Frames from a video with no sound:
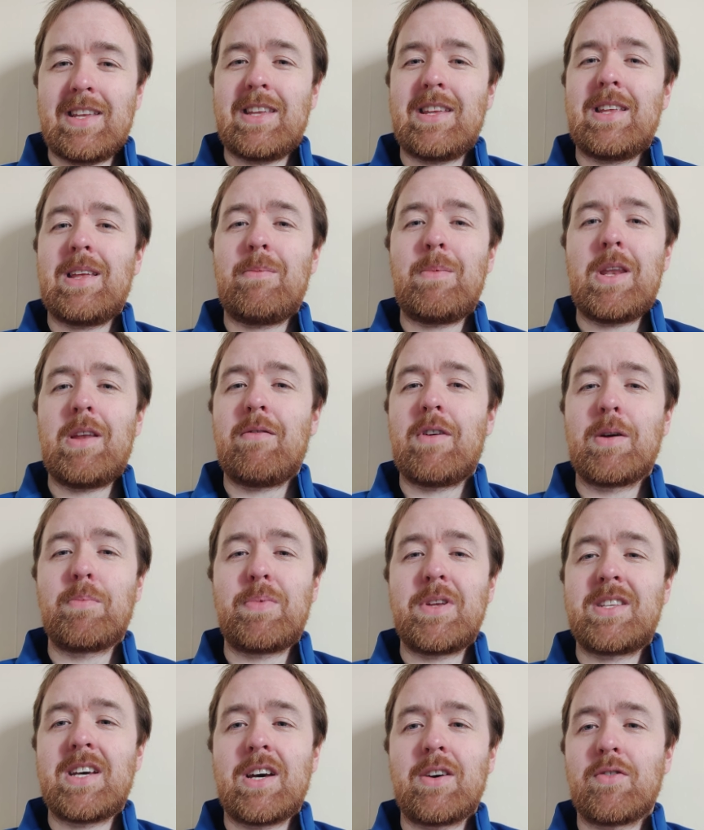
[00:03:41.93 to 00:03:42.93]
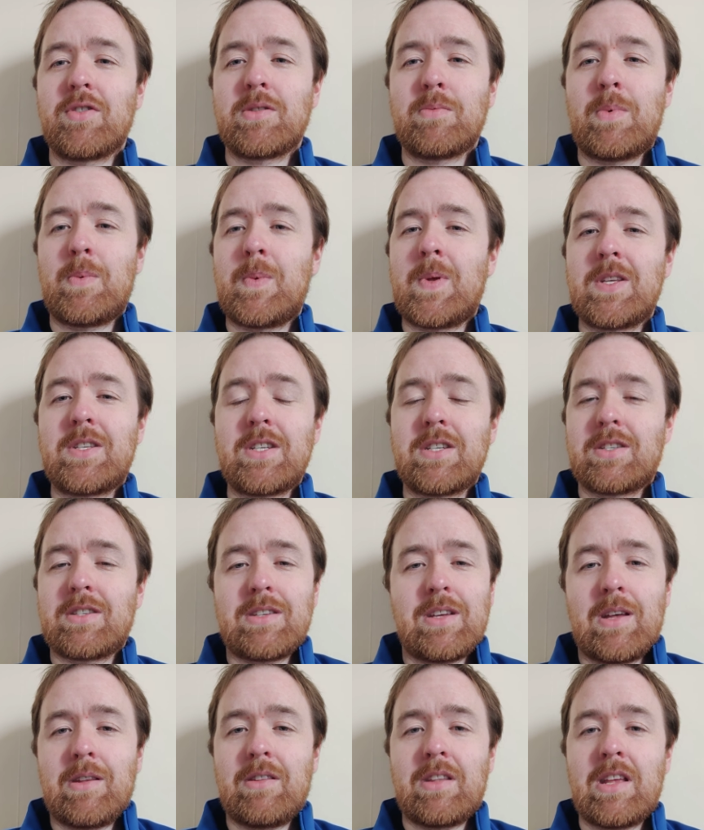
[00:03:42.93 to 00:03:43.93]
I mean, he rugby tackles. I mean, it's
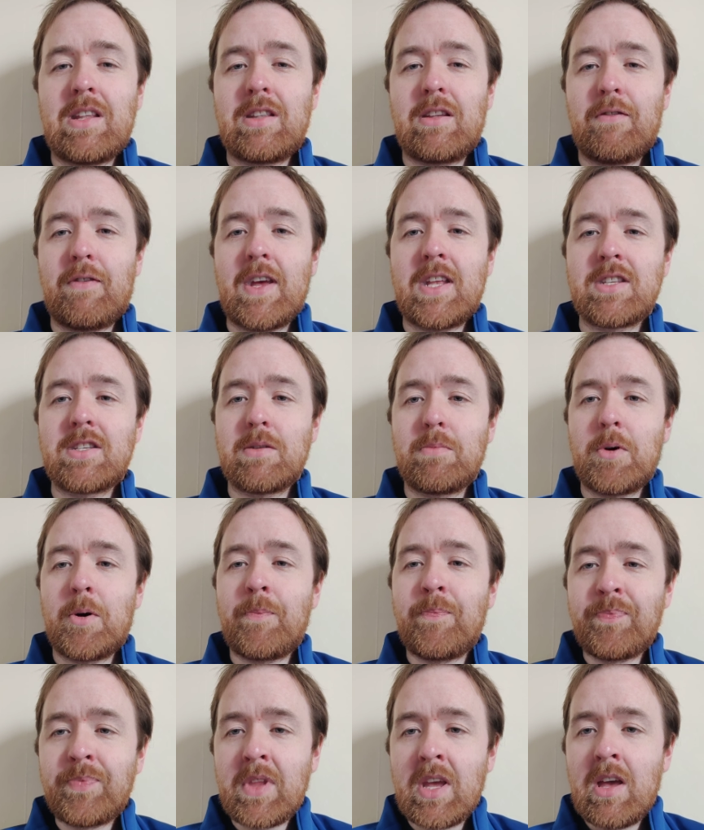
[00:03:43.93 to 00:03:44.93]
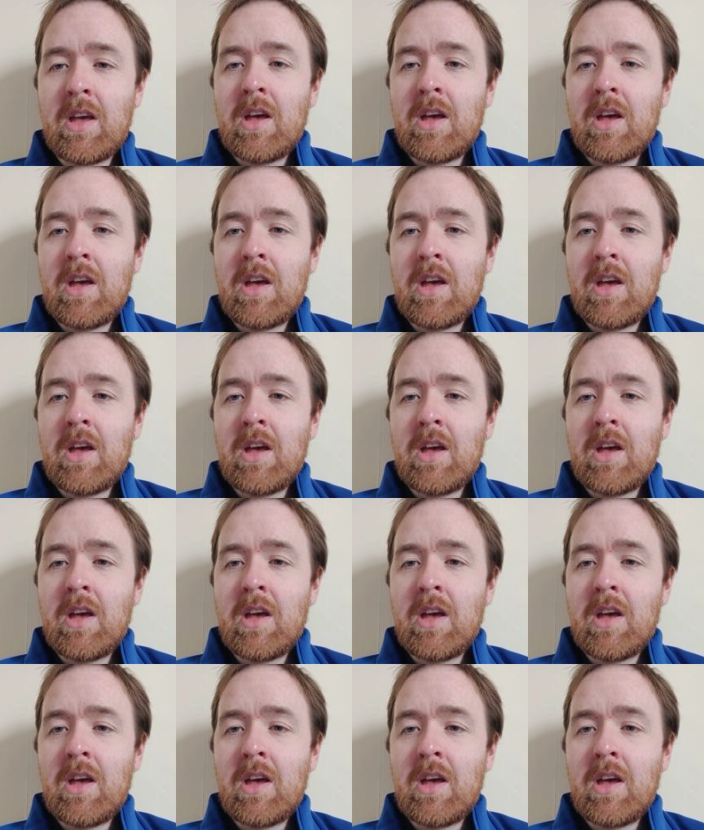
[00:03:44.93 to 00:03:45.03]
just un- indefensible.